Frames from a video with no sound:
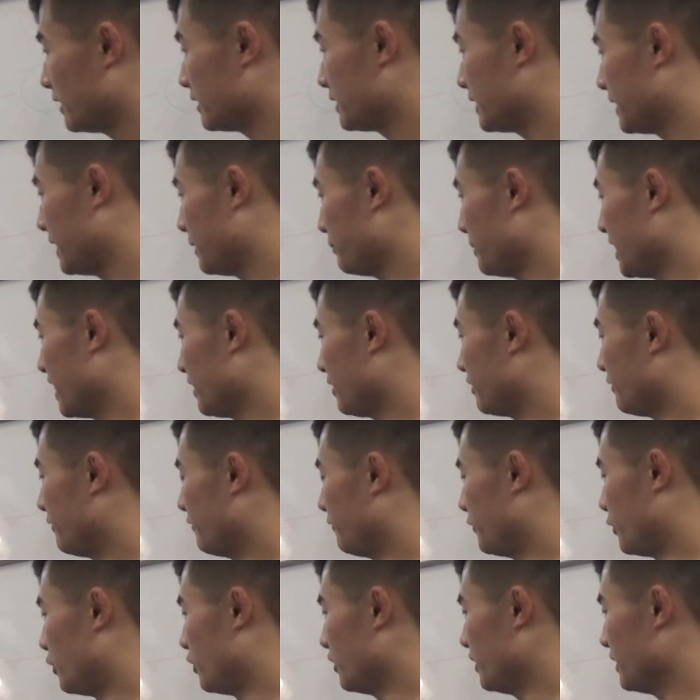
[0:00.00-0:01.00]
the amount of
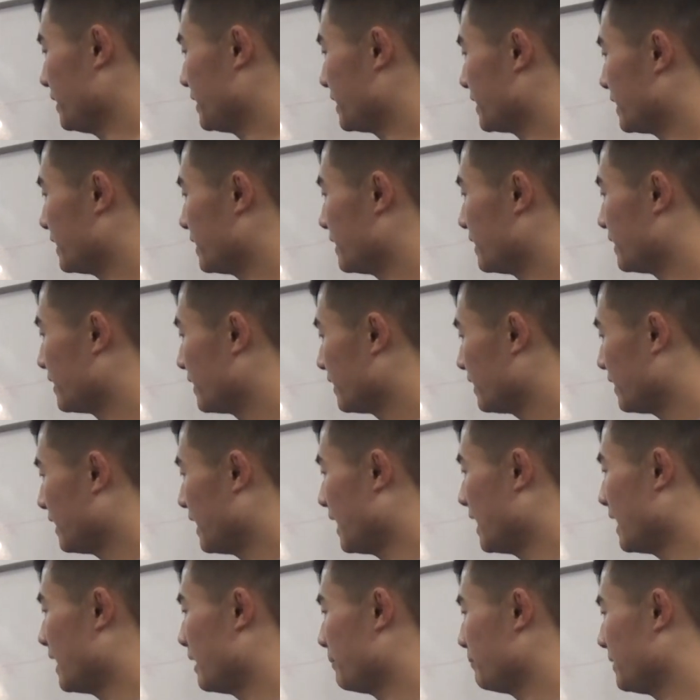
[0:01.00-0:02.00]
force
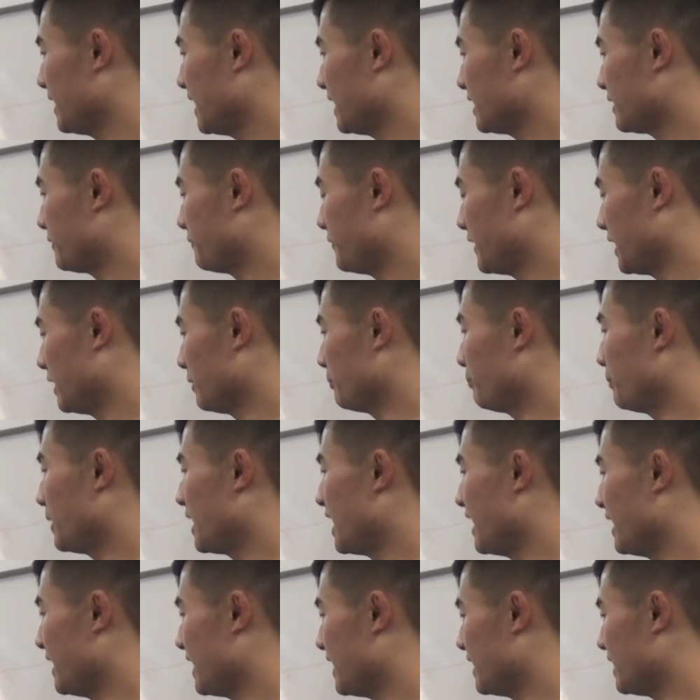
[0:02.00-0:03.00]
that's felt
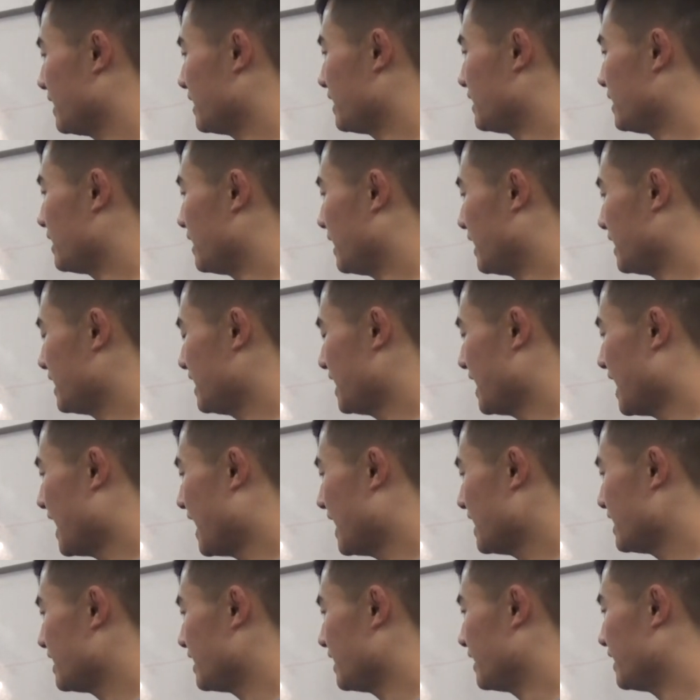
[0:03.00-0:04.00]
by a
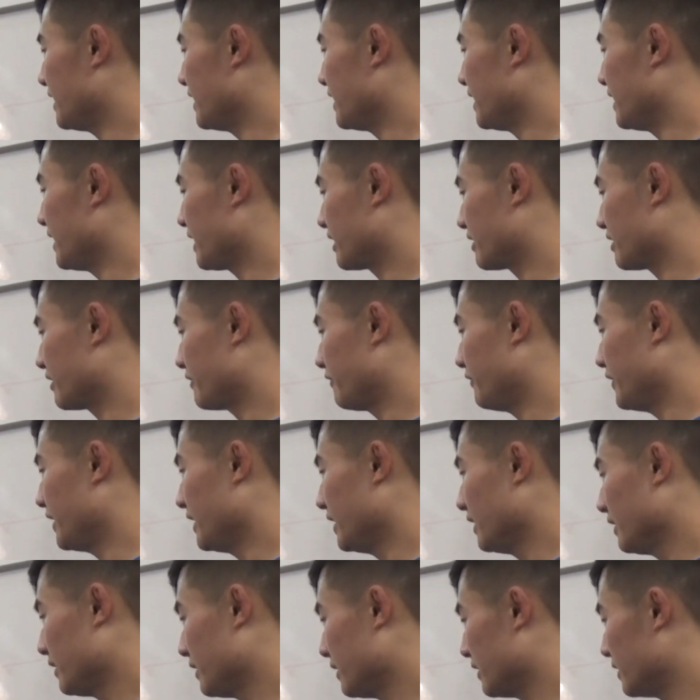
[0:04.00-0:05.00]
charge in an electric
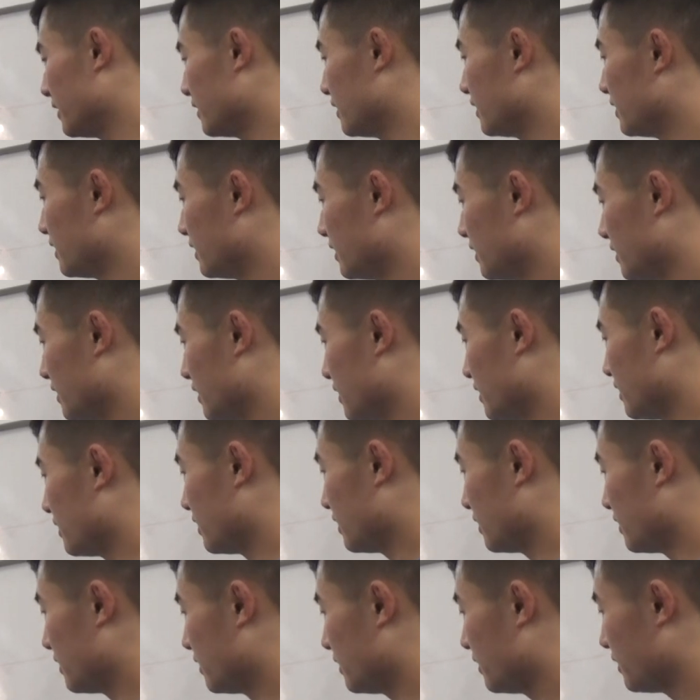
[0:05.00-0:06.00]
field.
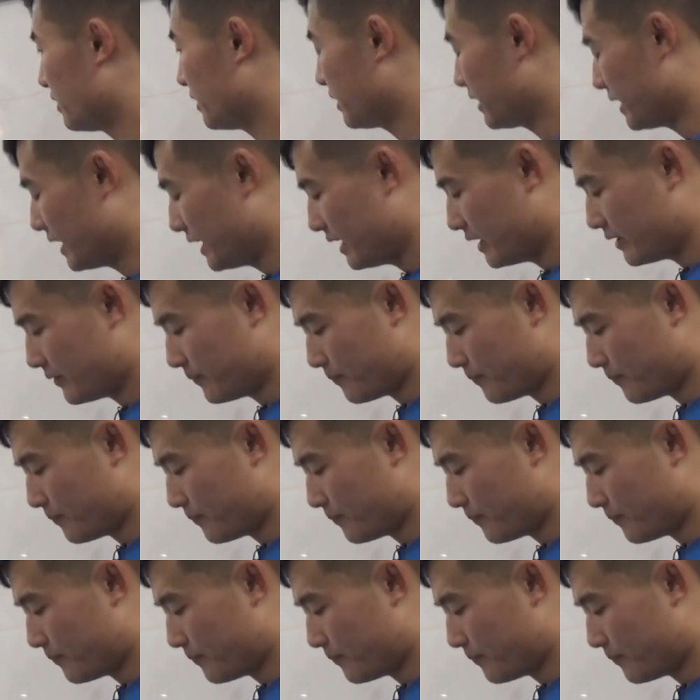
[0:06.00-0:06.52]
Okay,